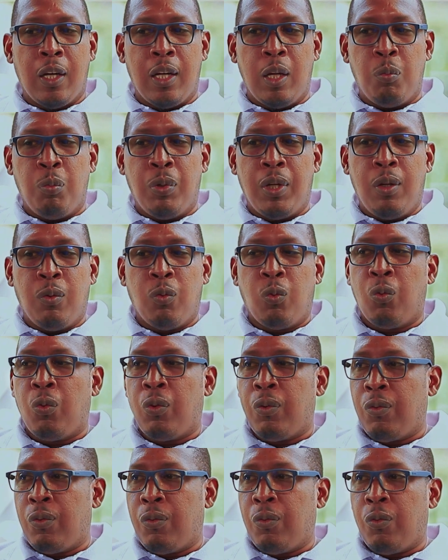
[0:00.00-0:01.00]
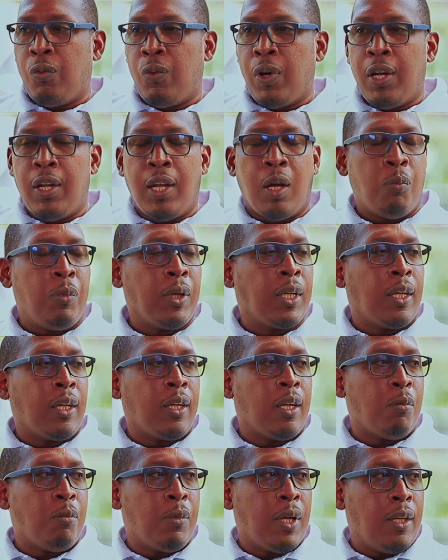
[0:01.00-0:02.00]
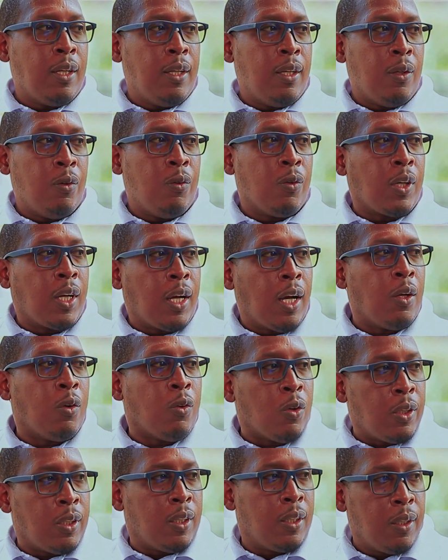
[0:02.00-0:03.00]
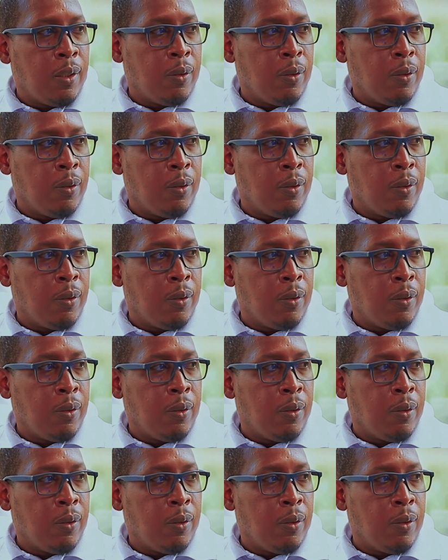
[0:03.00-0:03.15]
they believe while they're making the money, you cannot